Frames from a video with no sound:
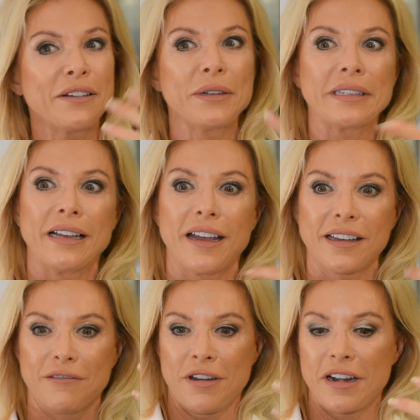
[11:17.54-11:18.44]
I was
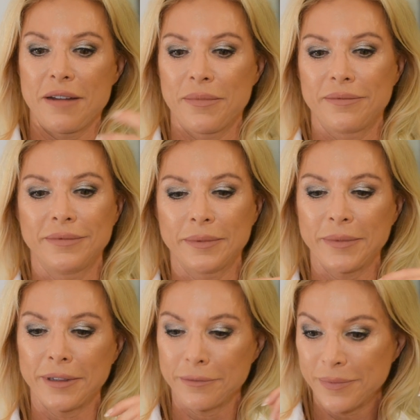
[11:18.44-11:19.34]
like, really,
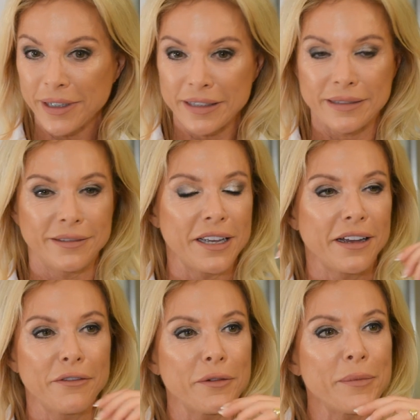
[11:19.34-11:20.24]
my
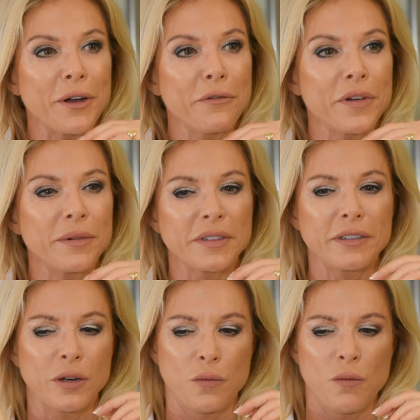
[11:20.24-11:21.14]
whole family was
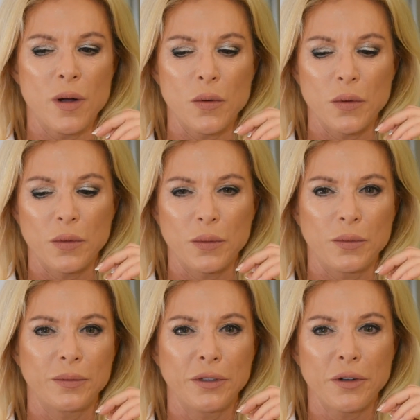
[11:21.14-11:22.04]
going, whoa,
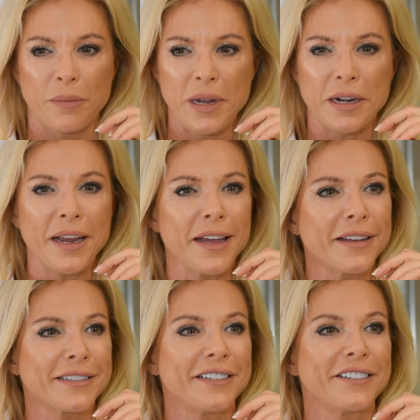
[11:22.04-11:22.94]
you got big
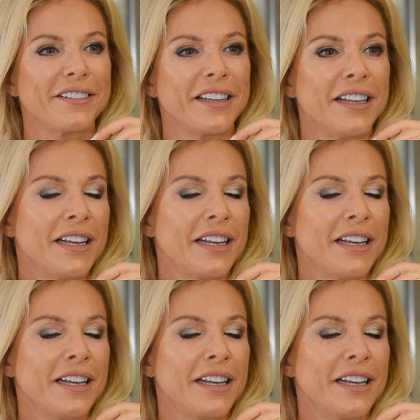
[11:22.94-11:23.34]
legs, you know.